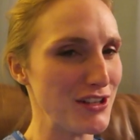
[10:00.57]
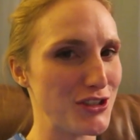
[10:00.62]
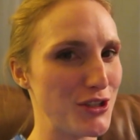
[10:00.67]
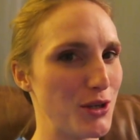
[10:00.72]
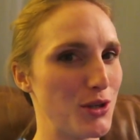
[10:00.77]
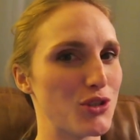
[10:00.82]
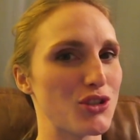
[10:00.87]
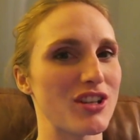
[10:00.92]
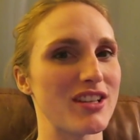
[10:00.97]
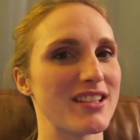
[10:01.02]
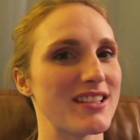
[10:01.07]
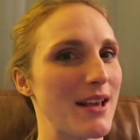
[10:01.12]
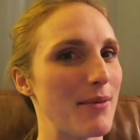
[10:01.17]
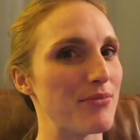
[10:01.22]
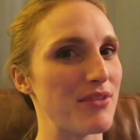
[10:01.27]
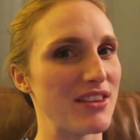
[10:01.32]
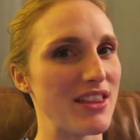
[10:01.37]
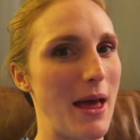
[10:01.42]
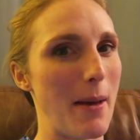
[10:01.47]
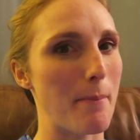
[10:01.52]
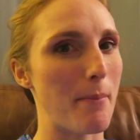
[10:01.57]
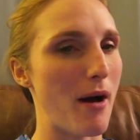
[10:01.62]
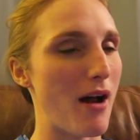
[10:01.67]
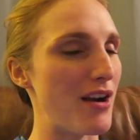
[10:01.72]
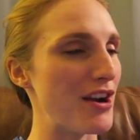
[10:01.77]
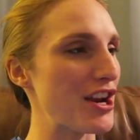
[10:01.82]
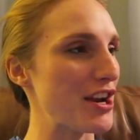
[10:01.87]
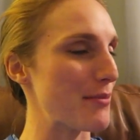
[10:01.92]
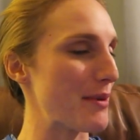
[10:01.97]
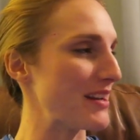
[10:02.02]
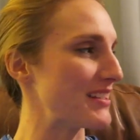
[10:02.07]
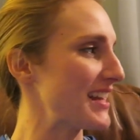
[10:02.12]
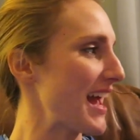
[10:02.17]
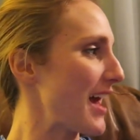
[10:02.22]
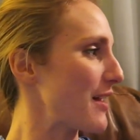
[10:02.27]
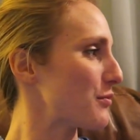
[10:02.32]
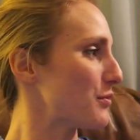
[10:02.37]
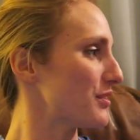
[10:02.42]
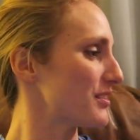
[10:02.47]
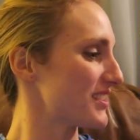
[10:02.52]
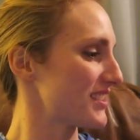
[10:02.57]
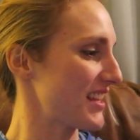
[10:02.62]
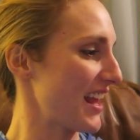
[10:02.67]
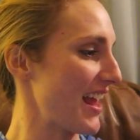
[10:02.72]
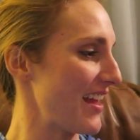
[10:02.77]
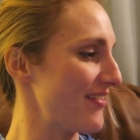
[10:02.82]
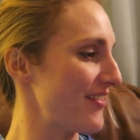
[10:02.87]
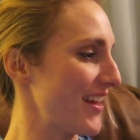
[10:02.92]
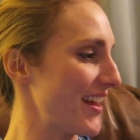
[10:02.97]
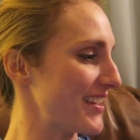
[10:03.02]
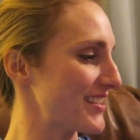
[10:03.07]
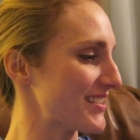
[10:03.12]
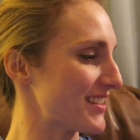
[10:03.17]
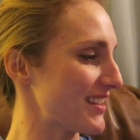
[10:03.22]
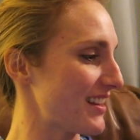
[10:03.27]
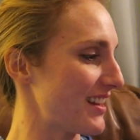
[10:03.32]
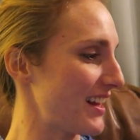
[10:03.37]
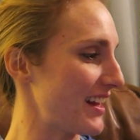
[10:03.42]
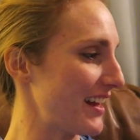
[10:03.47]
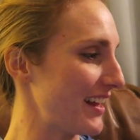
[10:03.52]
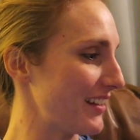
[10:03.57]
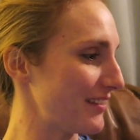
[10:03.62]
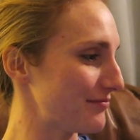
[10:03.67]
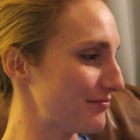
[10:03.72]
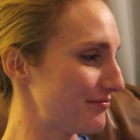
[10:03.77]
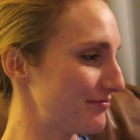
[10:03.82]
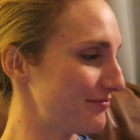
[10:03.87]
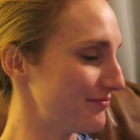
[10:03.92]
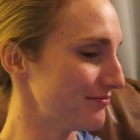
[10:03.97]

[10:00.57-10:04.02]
There's usually something that Bonnie or my dad will send that's like.